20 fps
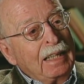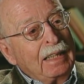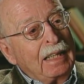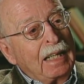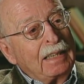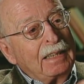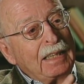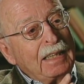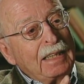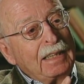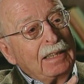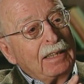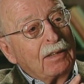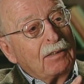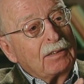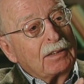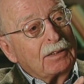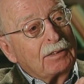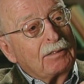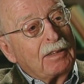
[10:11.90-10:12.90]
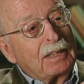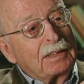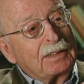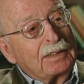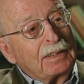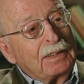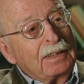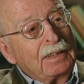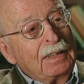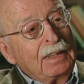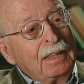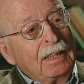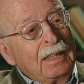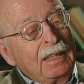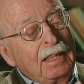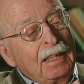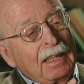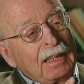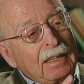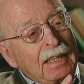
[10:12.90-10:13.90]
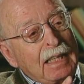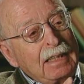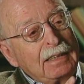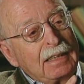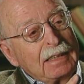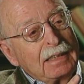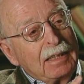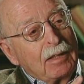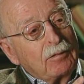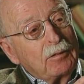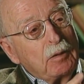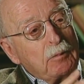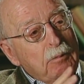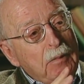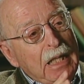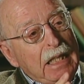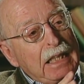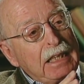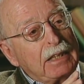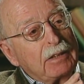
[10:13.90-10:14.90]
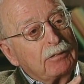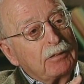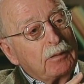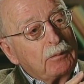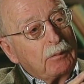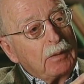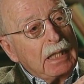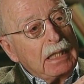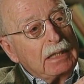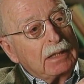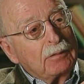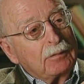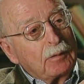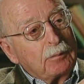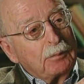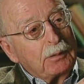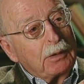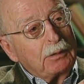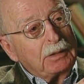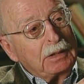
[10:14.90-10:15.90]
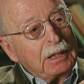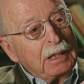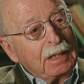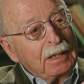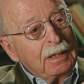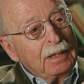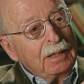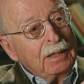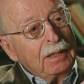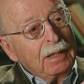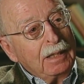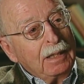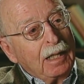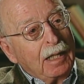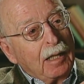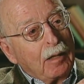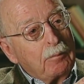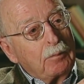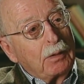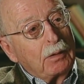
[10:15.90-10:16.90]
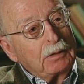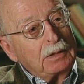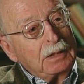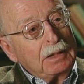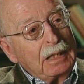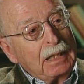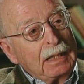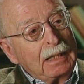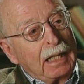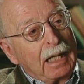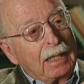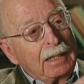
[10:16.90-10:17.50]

that the indole structure lends itself to many different ways of approaching, approaching it.